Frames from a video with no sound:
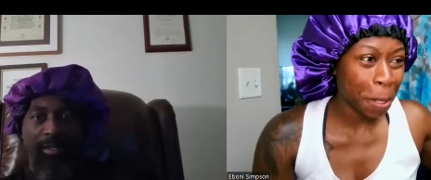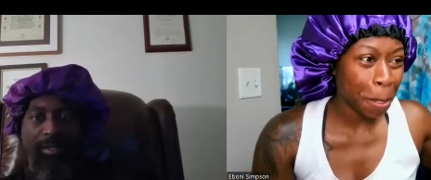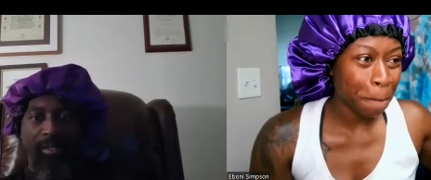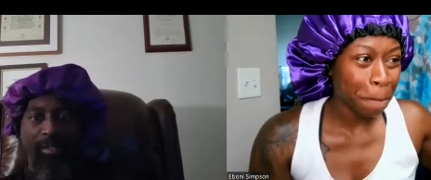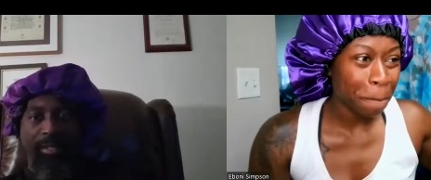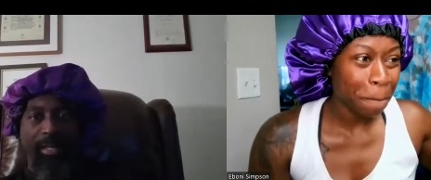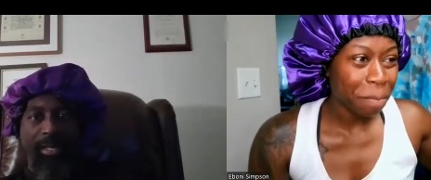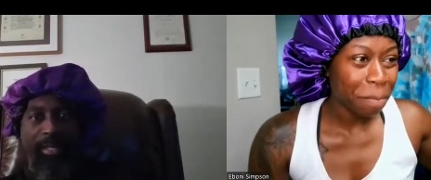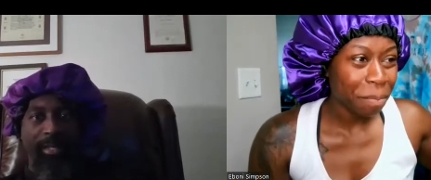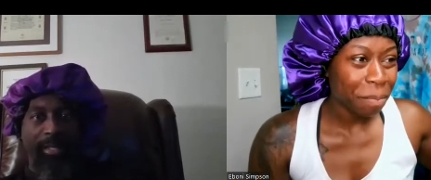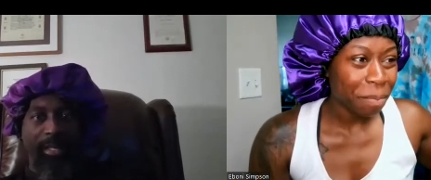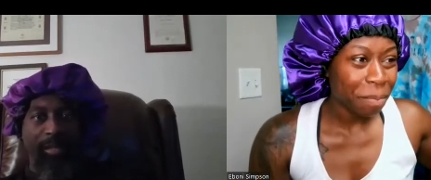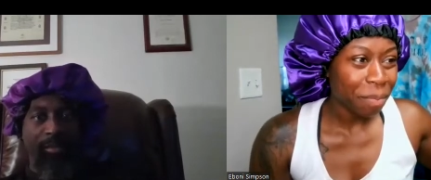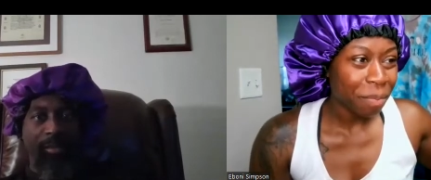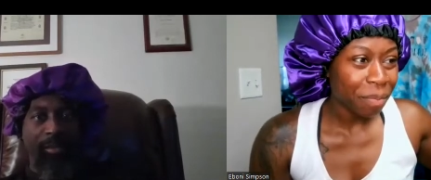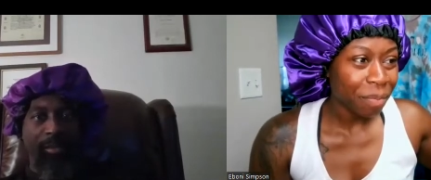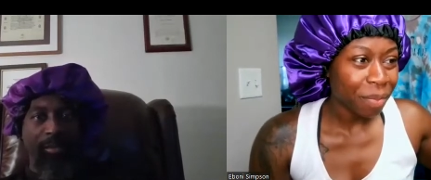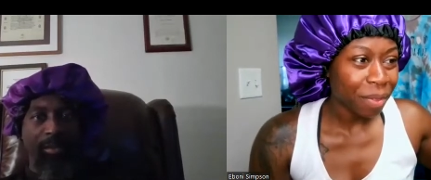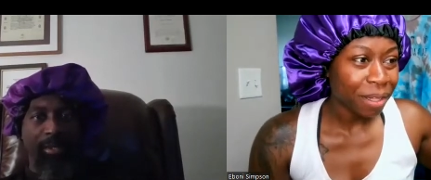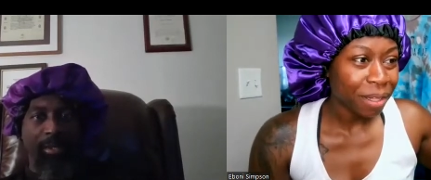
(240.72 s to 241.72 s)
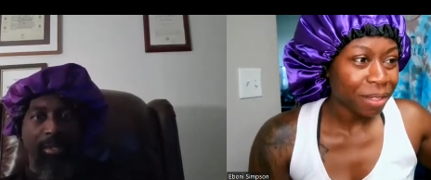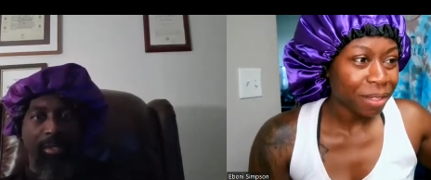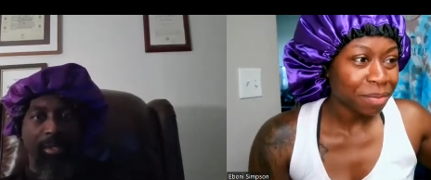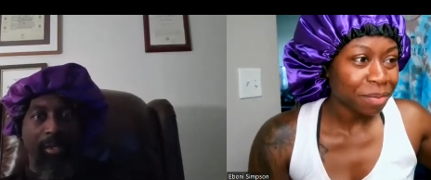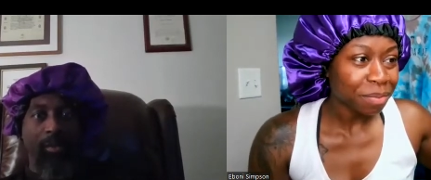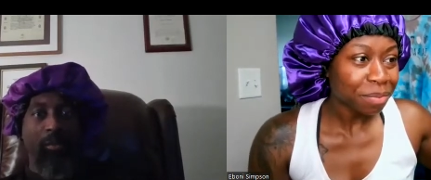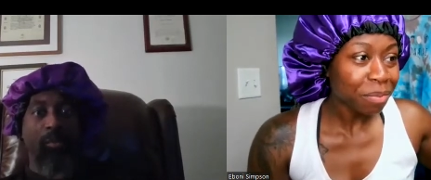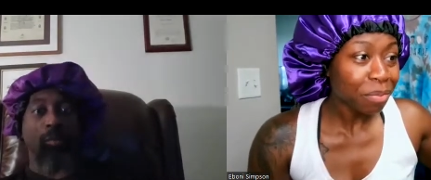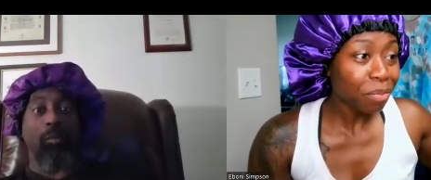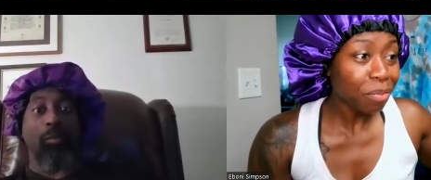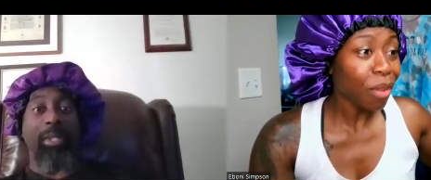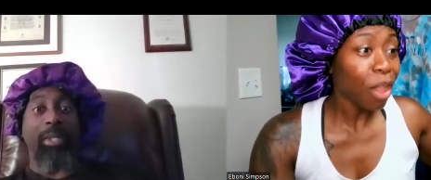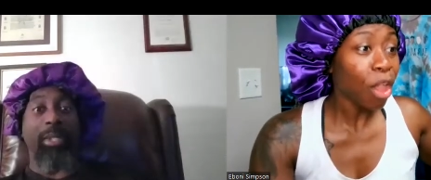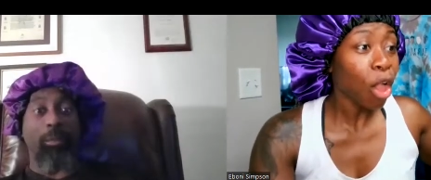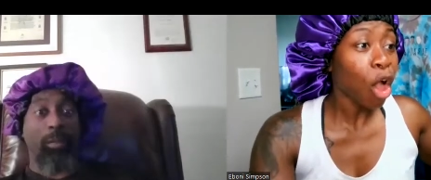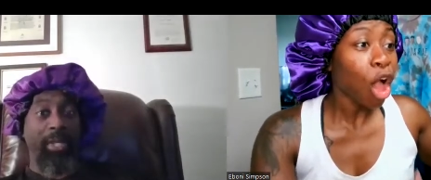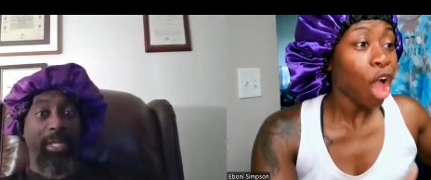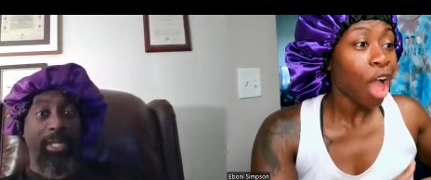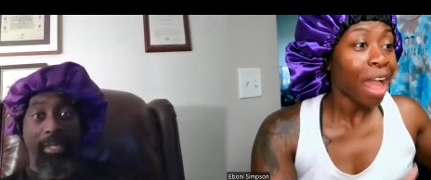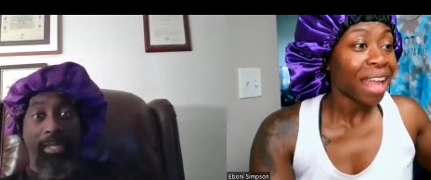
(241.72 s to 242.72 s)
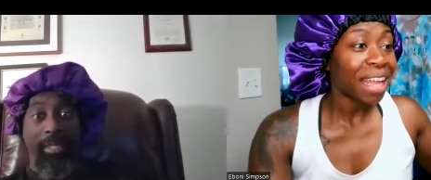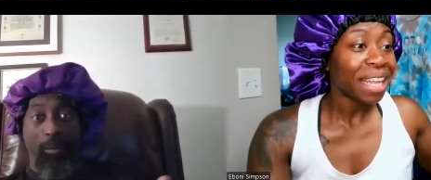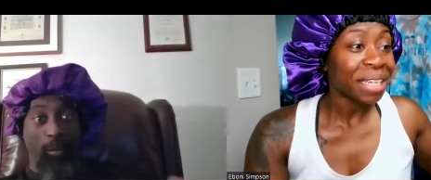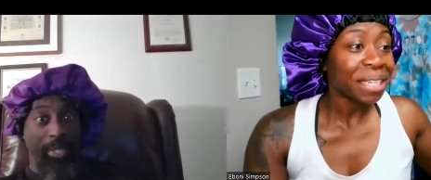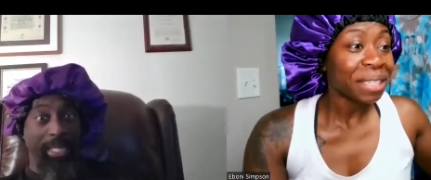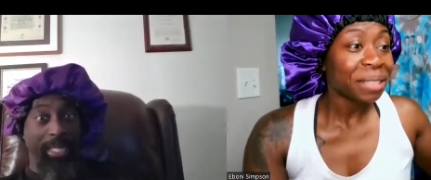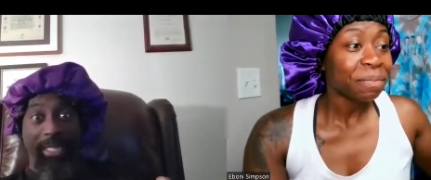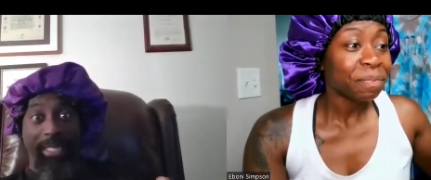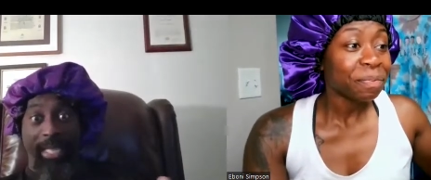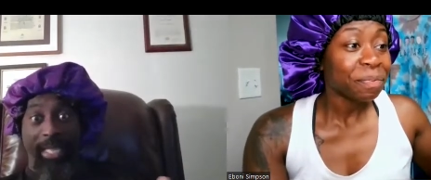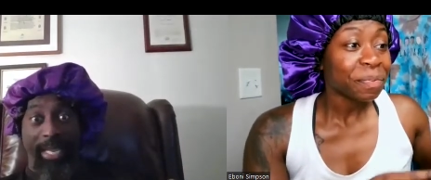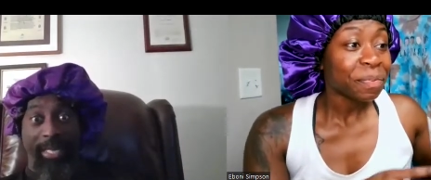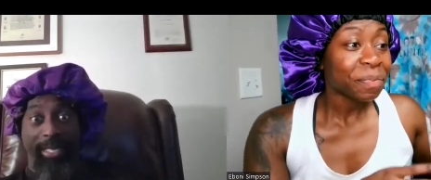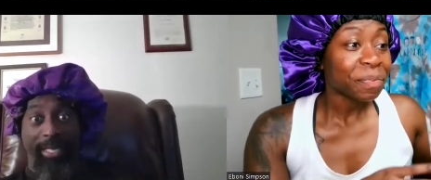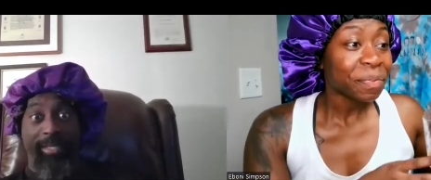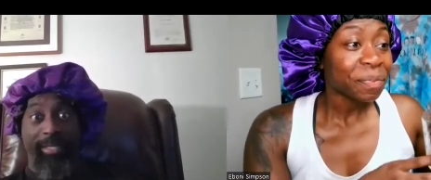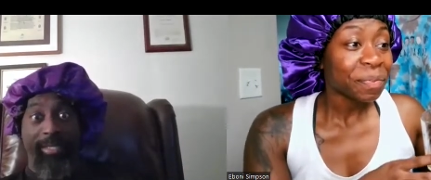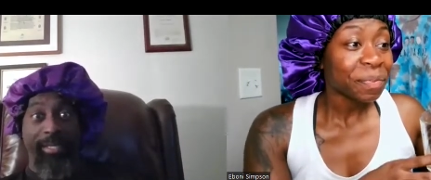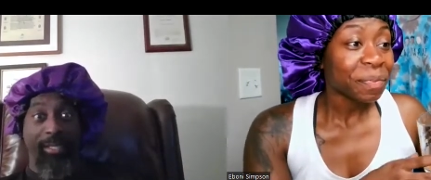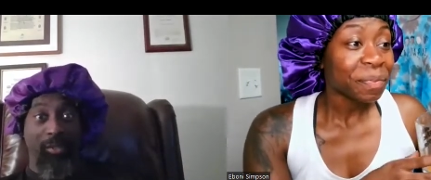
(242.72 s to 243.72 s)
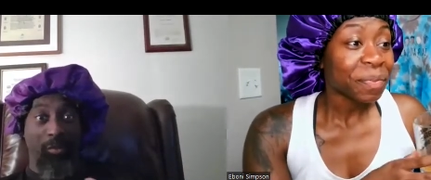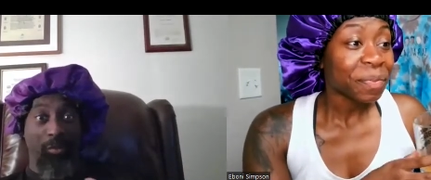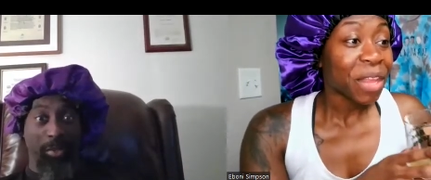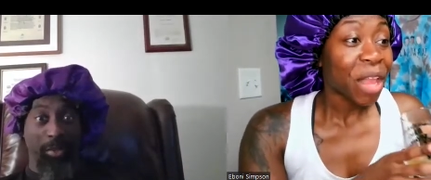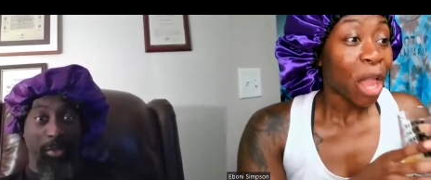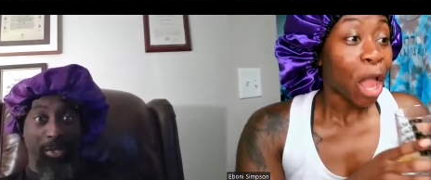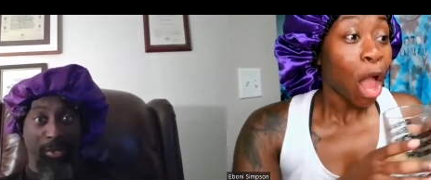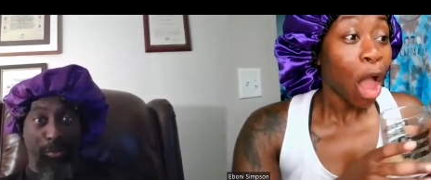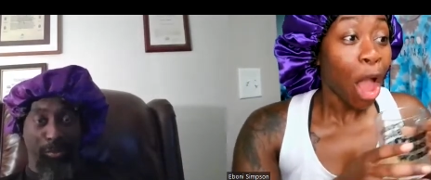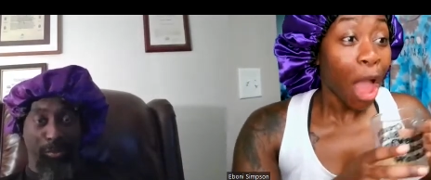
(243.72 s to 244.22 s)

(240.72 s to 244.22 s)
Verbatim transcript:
Speaker 1: is it time to have a drink? Oh, we we ain't, we ain't like that. So you want to go